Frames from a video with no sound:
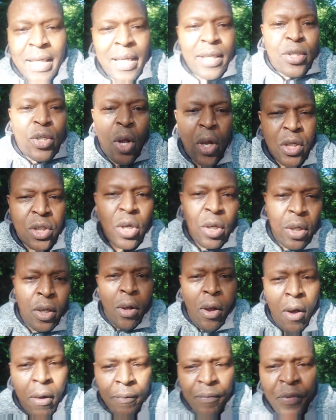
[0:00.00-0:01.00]
source,
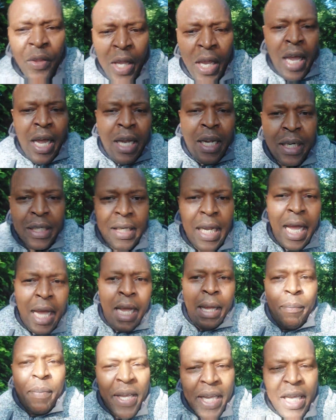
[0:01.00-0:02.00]

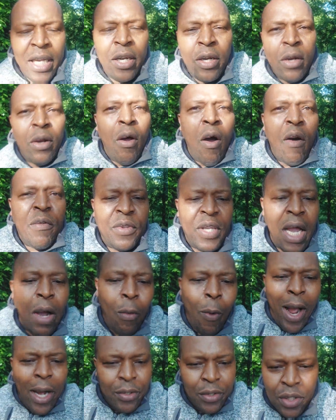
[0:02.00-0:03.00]
the beginning of their
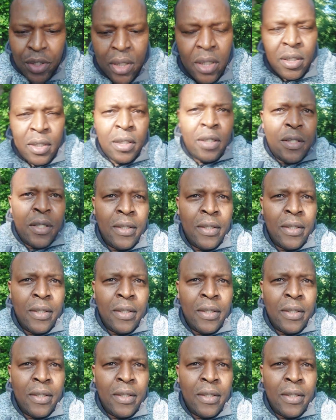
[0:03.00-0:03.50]
wealth,